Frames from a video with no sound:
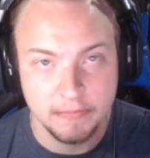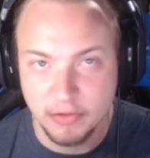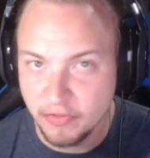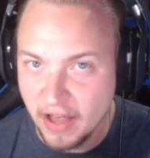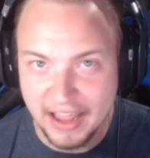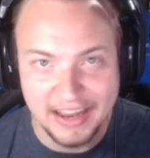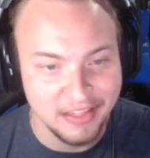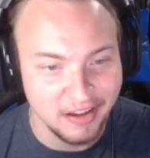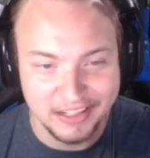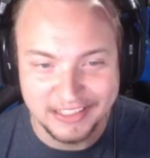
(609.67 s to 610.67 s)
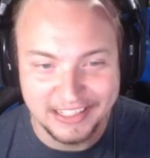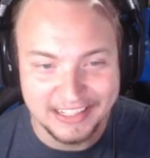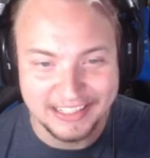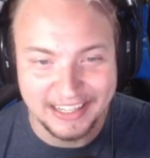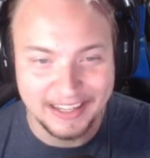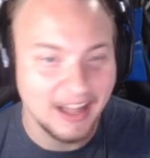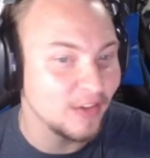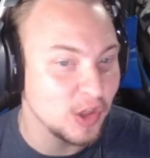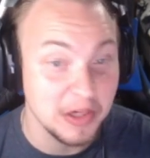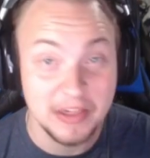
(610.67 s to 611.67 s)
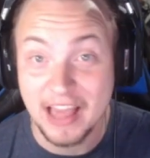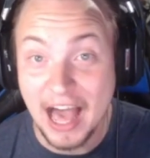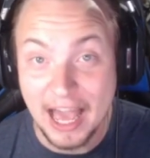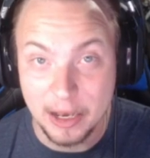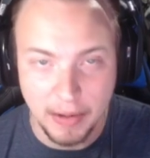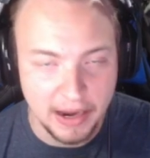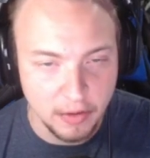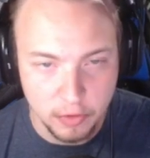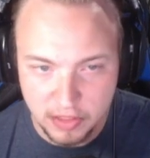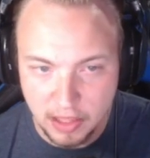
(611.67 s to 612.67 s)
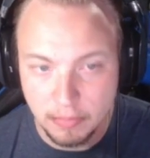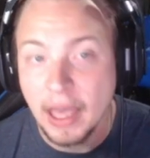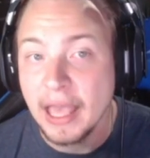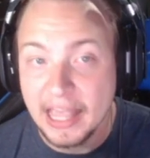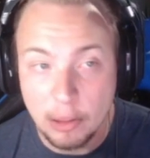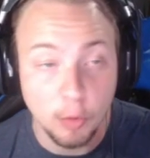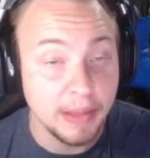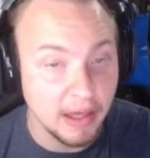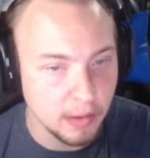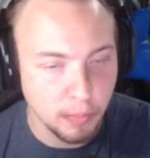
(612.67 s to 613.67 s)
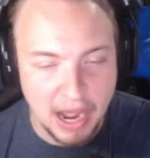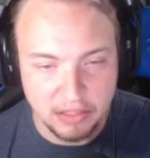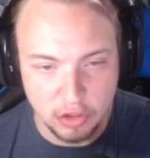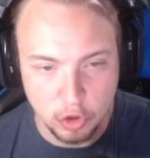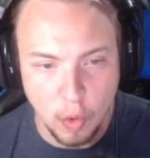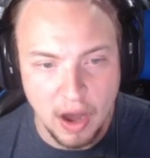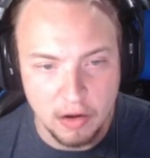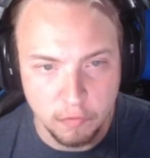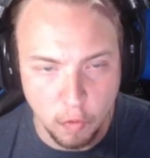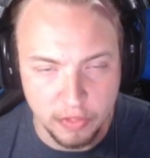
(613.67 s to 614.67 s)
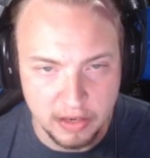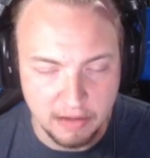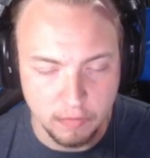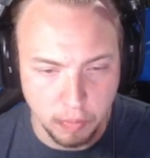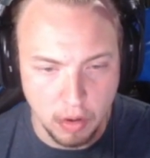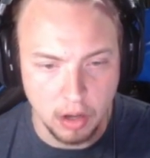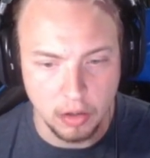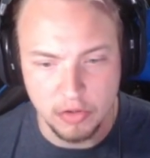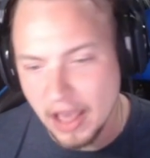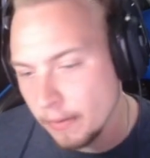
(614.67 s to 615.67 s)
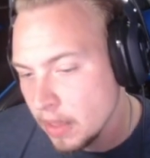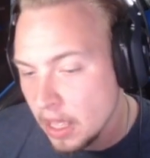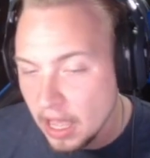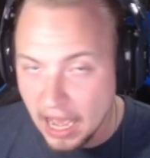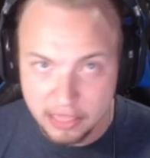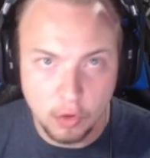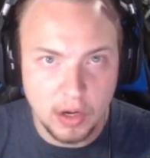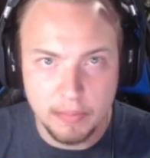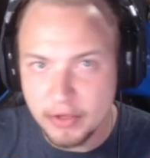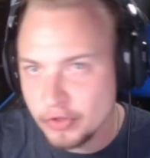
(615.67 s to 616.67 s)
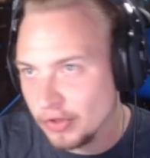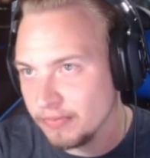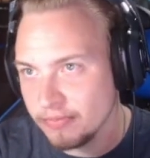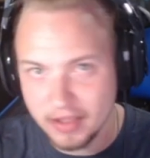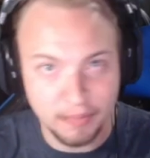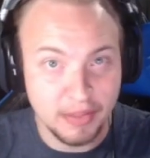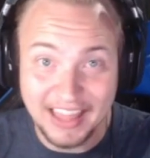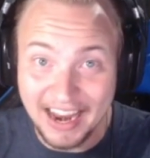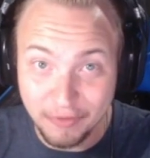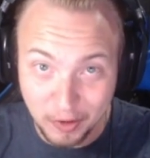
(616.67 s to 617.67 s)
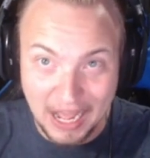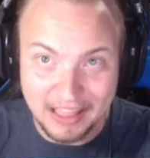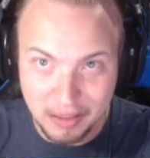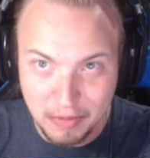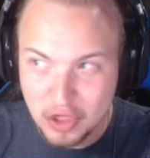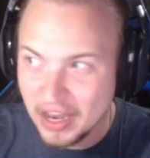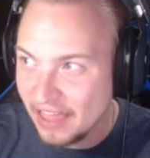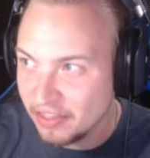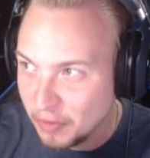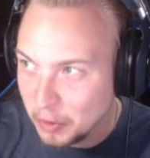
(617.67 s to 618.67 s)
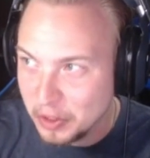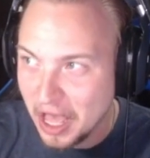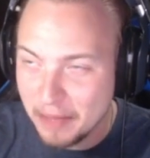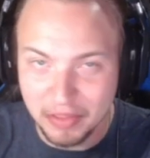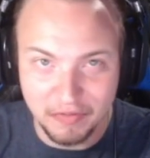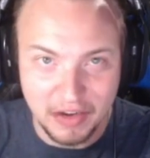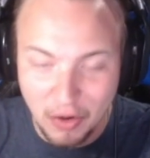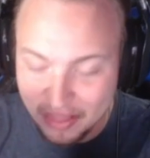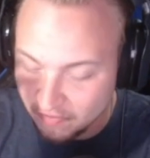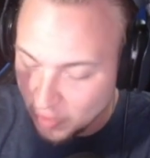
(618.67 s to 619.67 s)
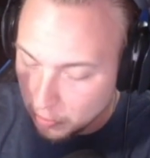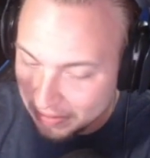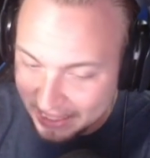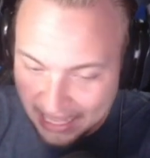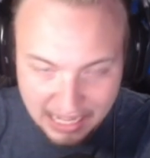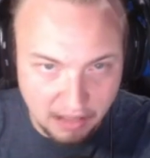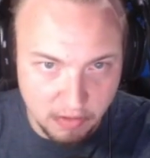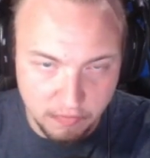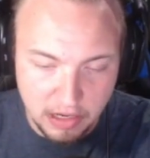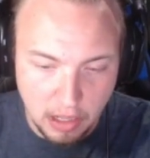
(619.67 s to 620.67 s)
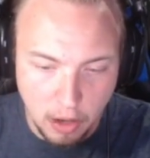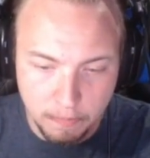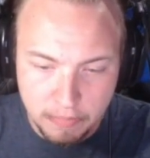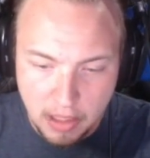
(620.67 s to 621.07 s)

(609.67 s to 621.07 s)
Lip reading: It's fine as long as he doesn't get obviously signed by another team. He'll be on the practice squad for the Denver Broncos. Now, I do want to mention something that I forgot to mention at the very top of the video, at the very beginning of the video.